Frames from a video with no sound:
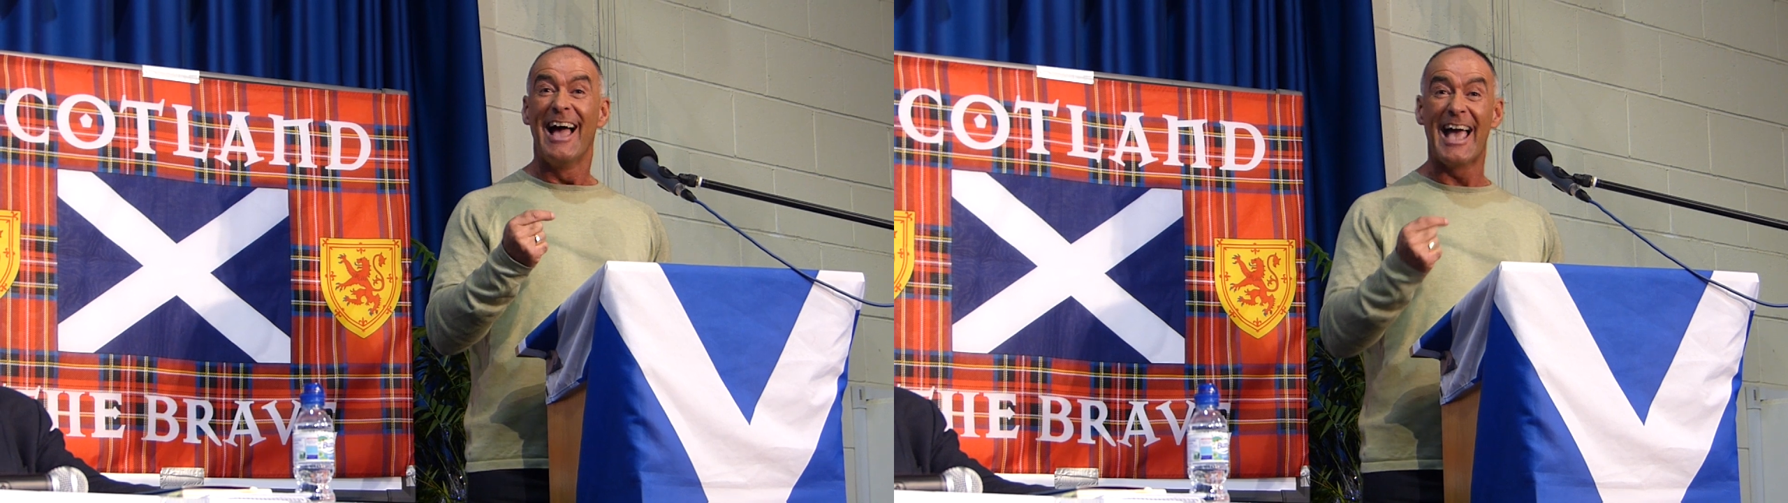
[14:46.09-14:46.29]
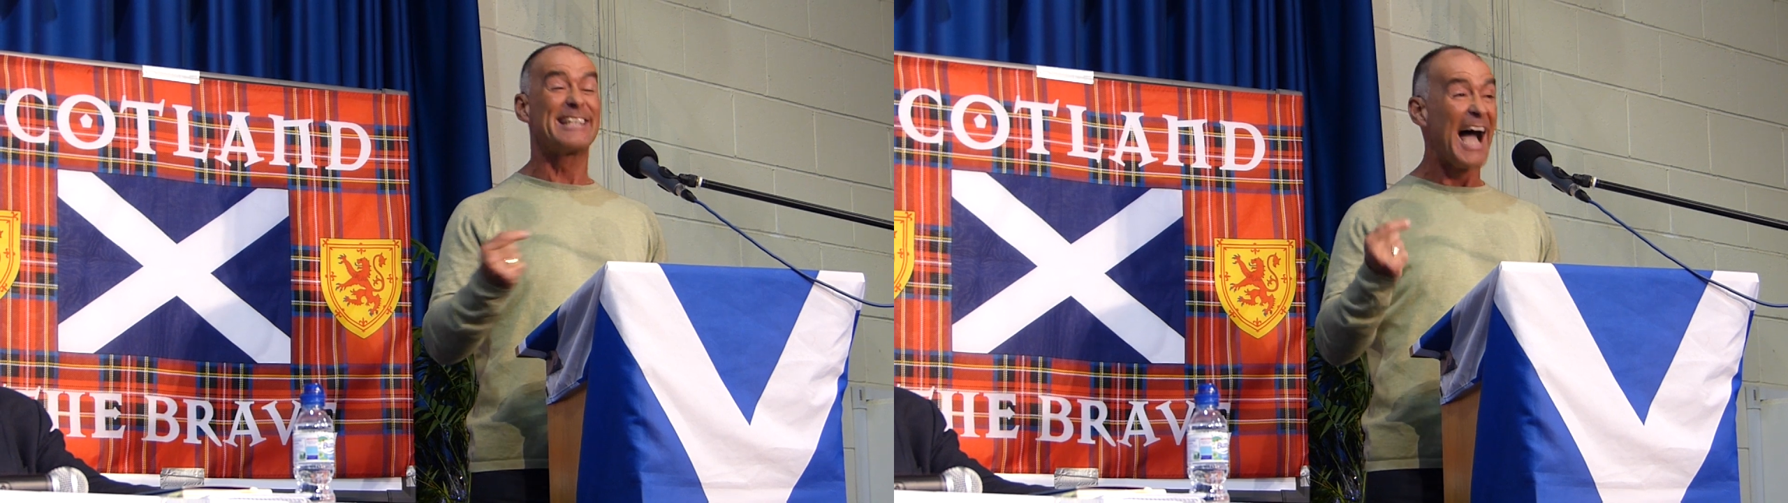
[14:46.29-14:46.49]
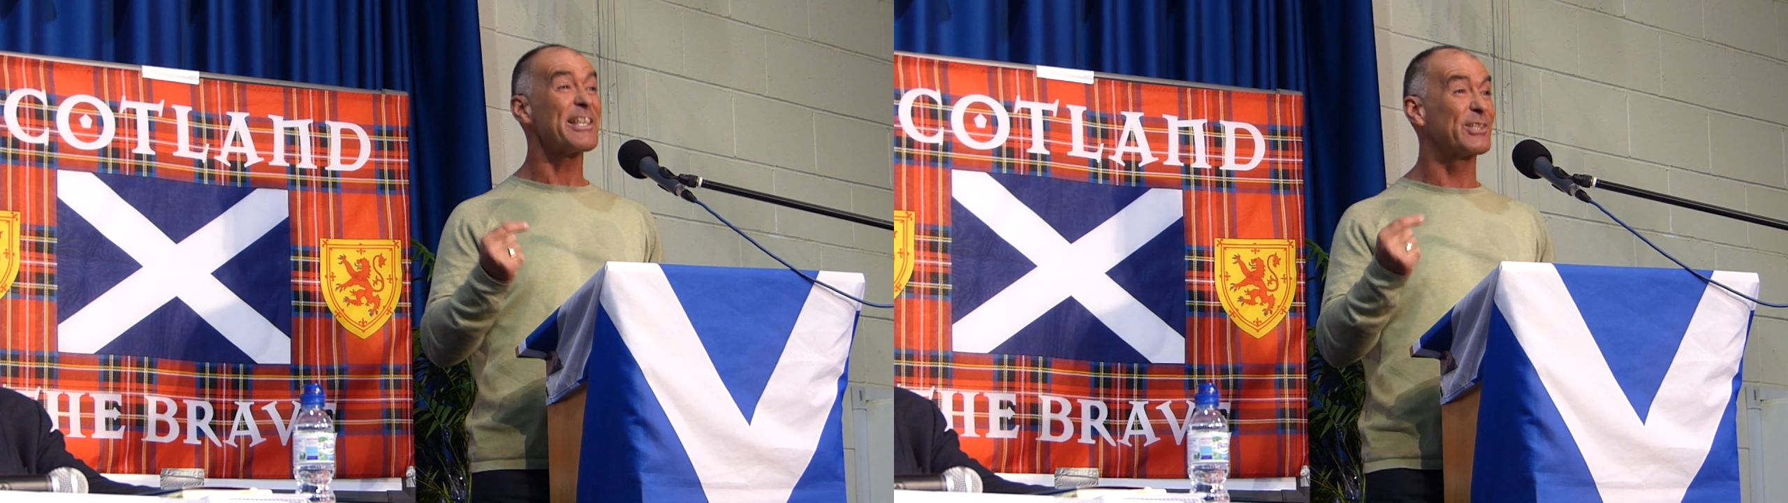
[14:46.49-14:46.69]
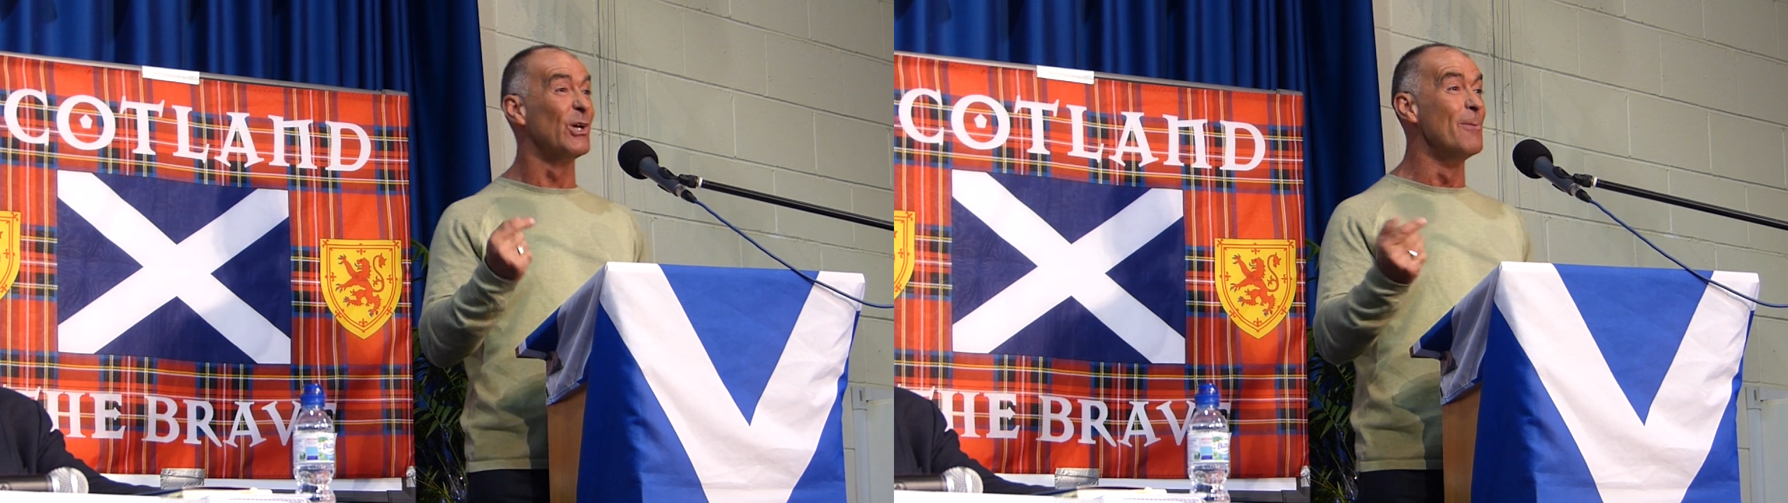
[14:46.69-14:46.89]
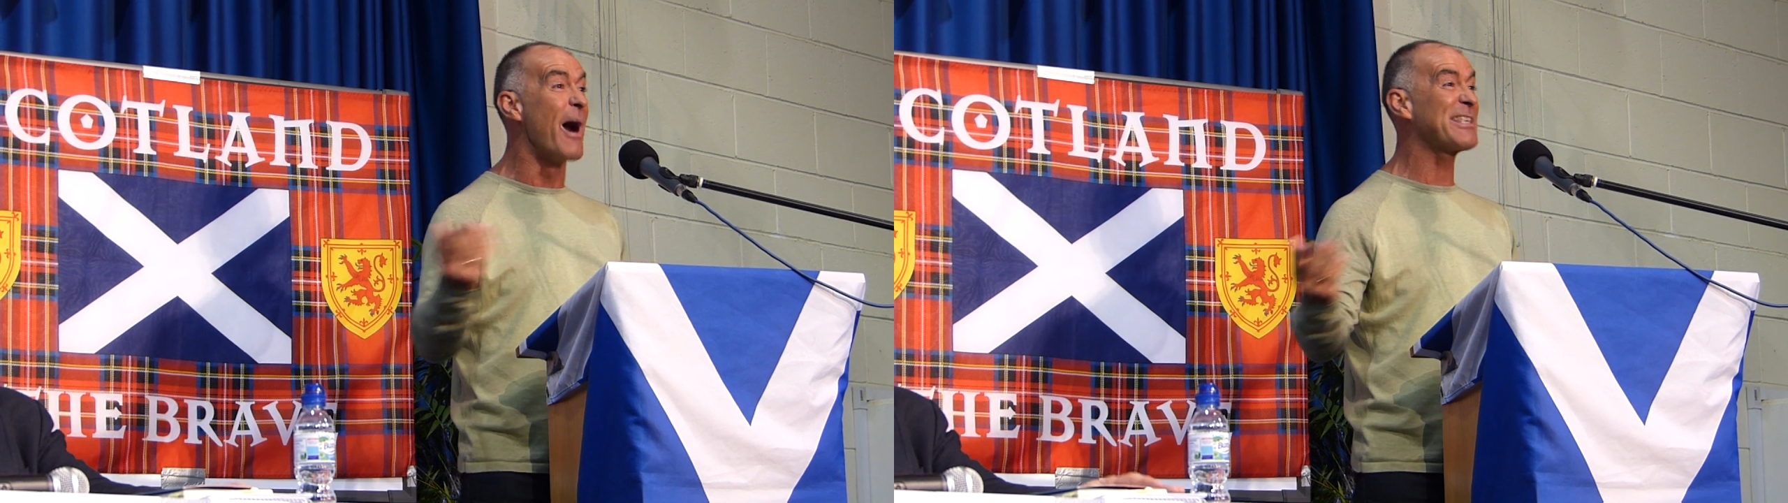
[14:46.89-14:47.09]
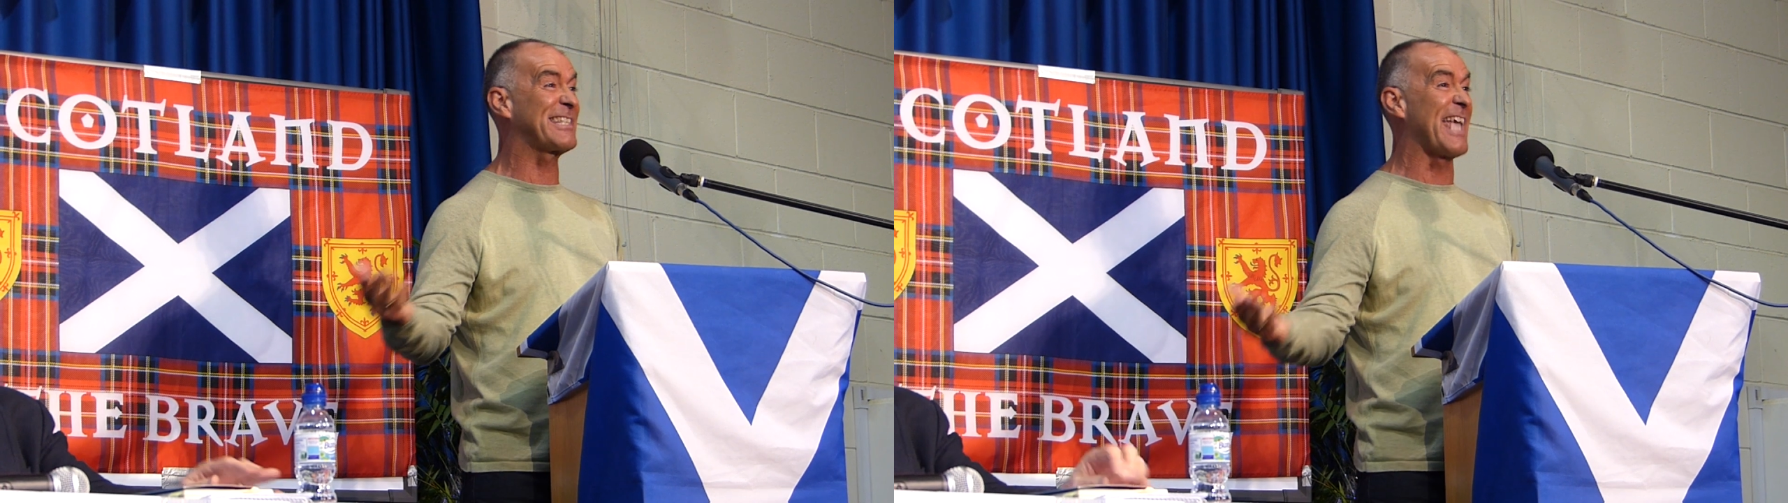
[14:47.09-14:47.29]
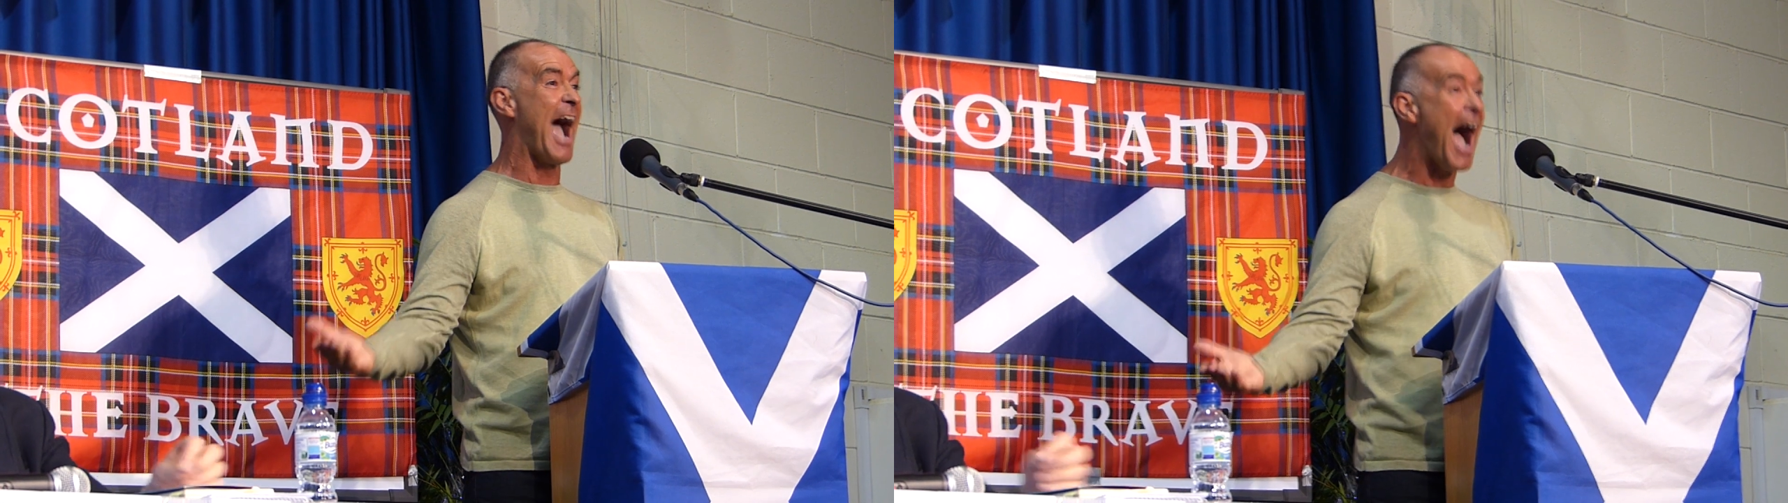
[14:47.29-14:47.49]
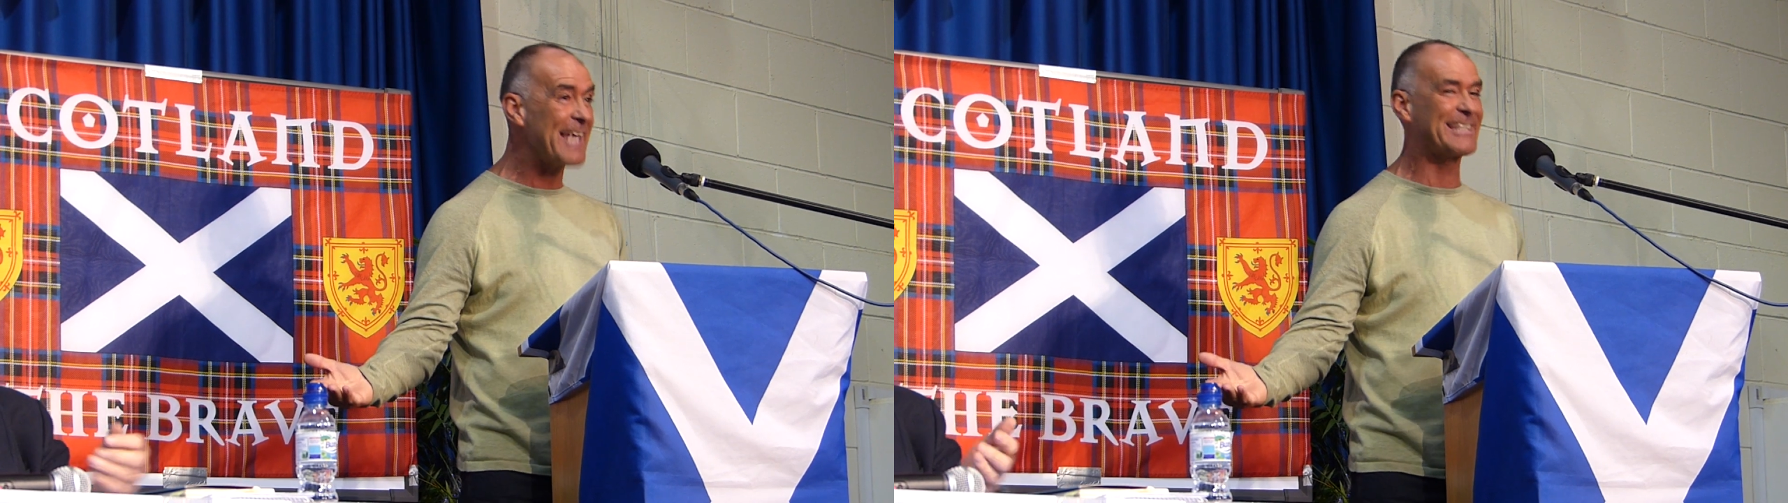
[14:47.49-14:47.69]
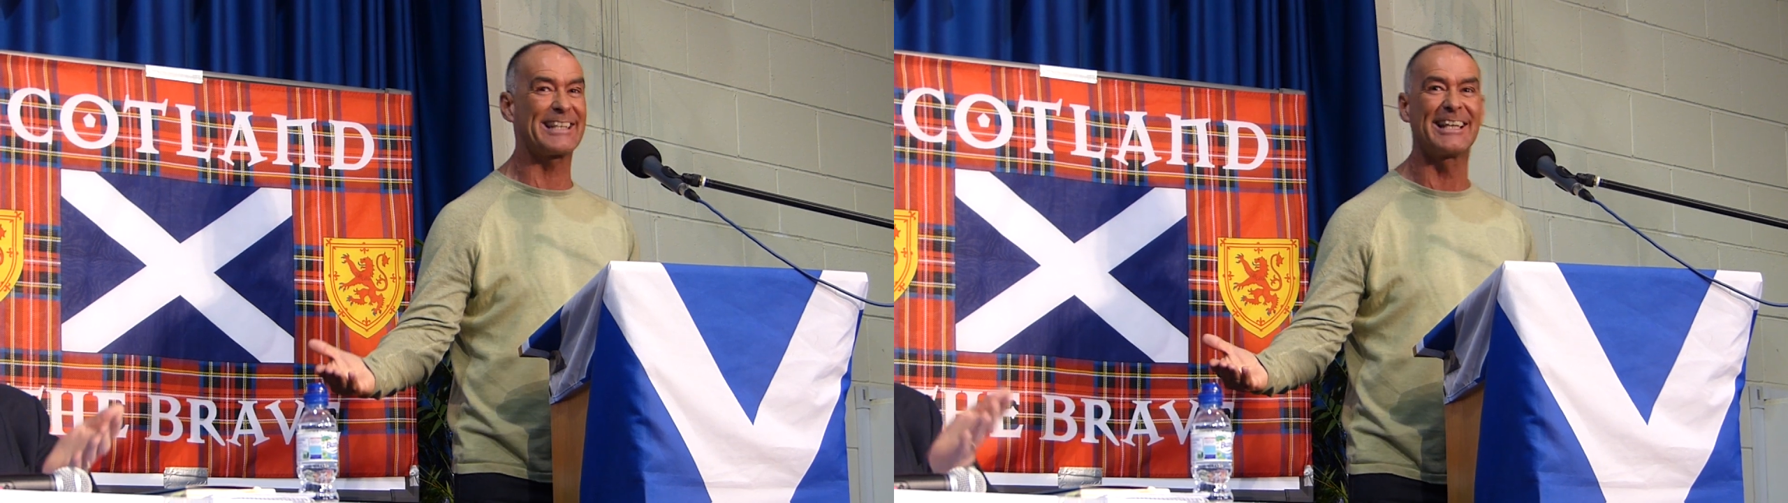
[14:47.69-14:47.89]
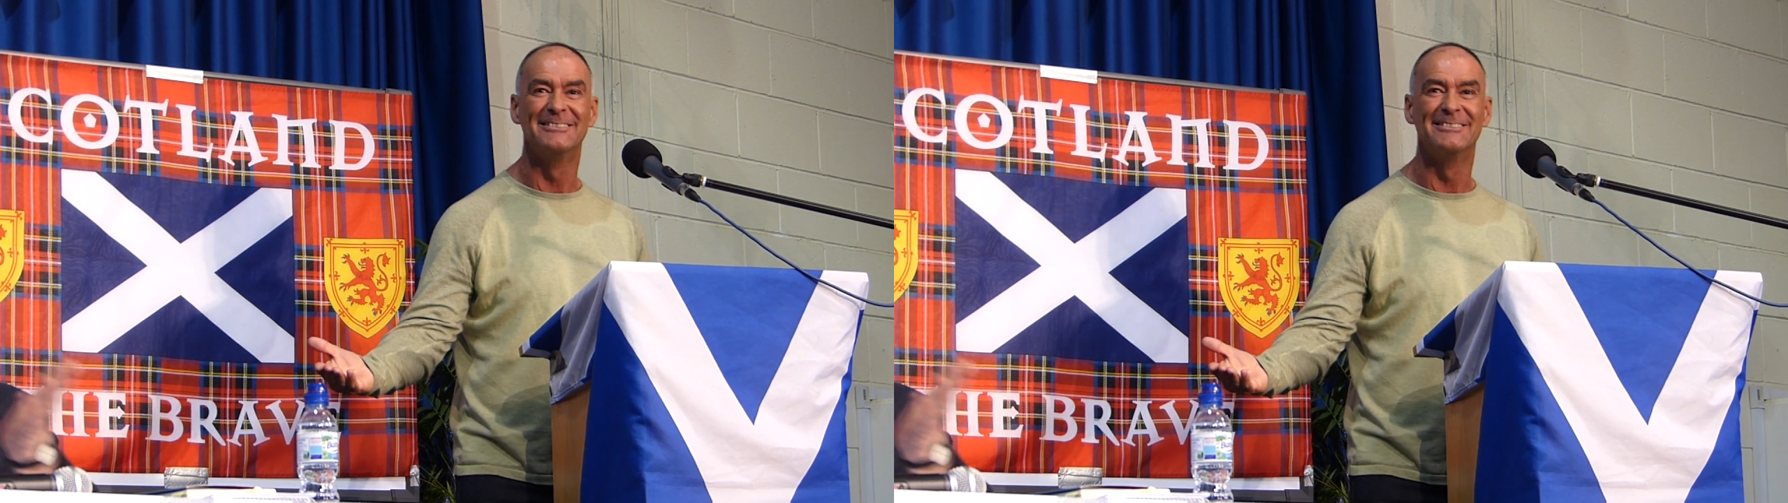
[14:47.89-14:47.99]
Is that too much to ask?